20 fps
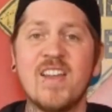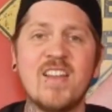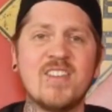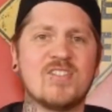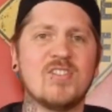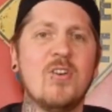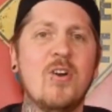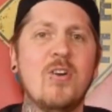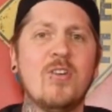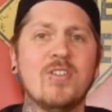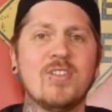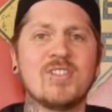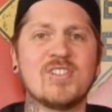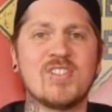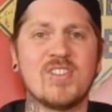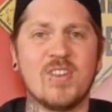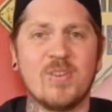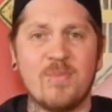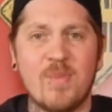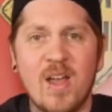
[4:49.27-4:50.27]
It's
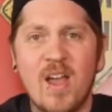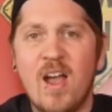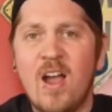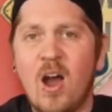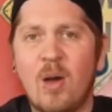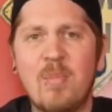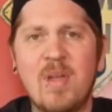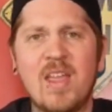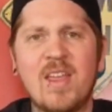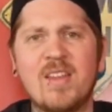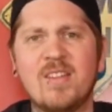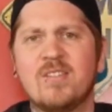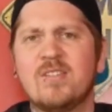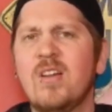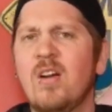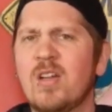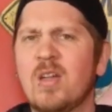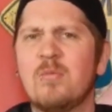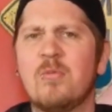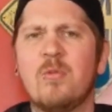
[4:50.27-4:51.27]
awesome! I mean,
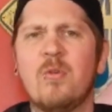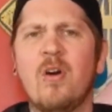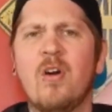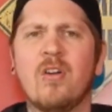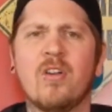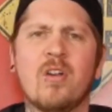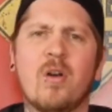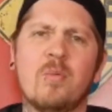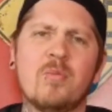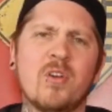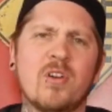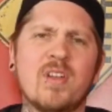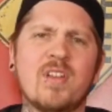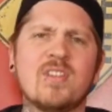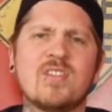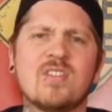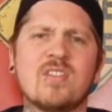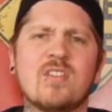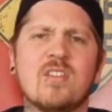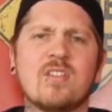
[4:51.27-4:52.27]
don't get me wrong, I'm not
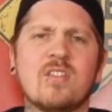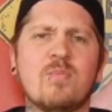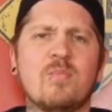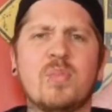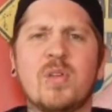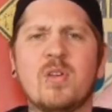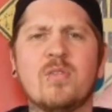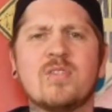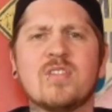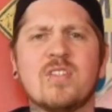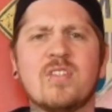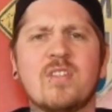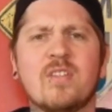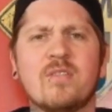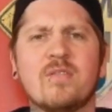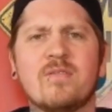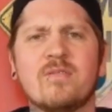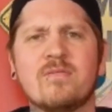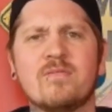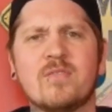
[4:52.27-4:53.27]
into
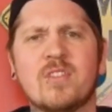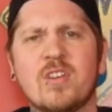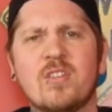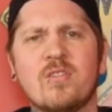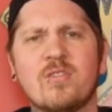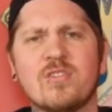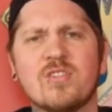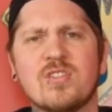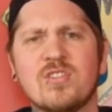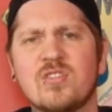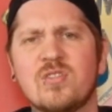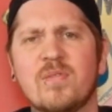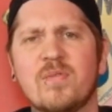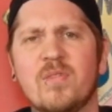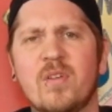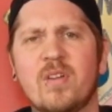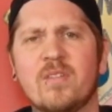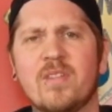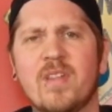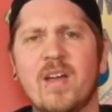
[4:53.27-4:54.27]
computer girls and stuff
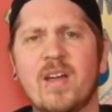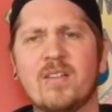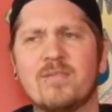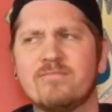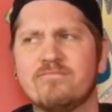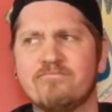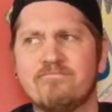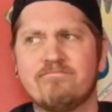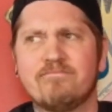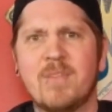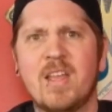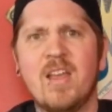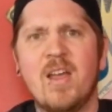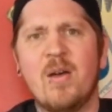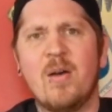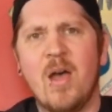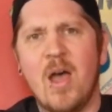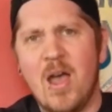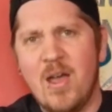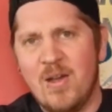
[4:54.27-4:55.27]
like that.
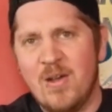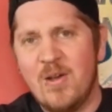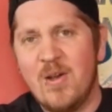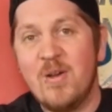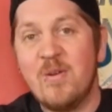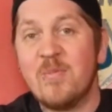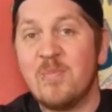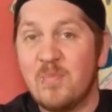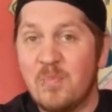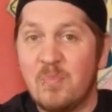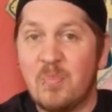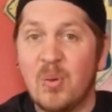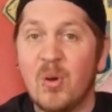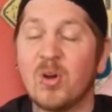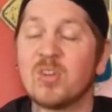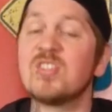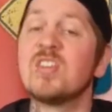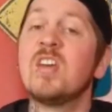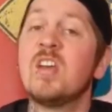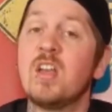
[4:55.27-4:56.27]

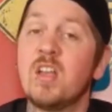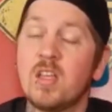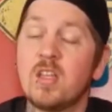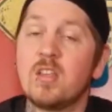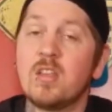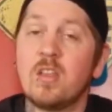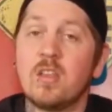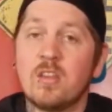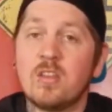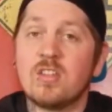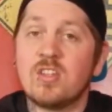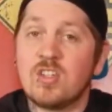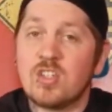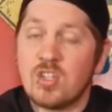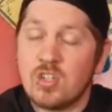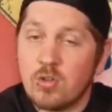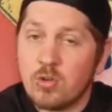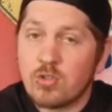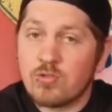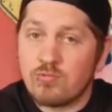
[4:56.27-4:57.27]
But
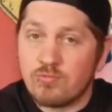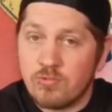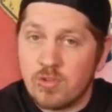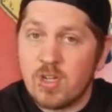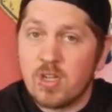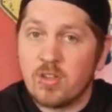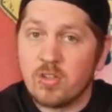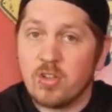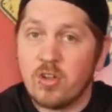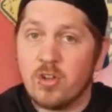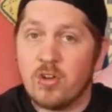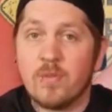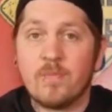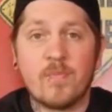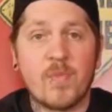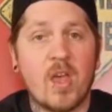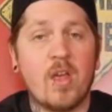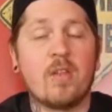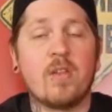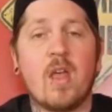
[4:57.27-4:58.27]
she looks really good
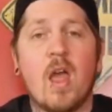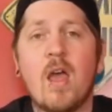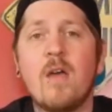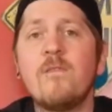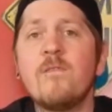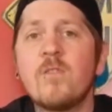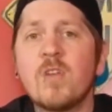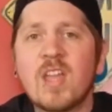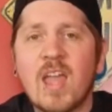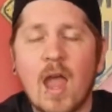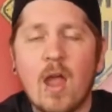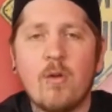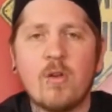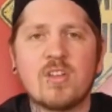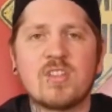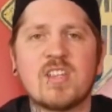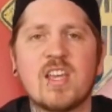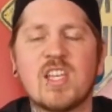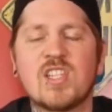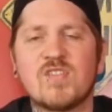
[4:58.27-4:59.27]
and every
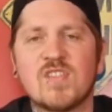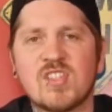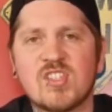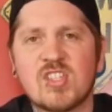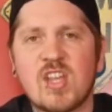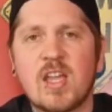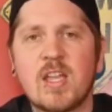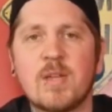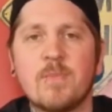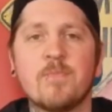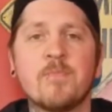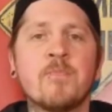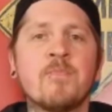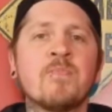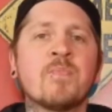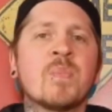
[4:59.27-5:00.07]
character is the same.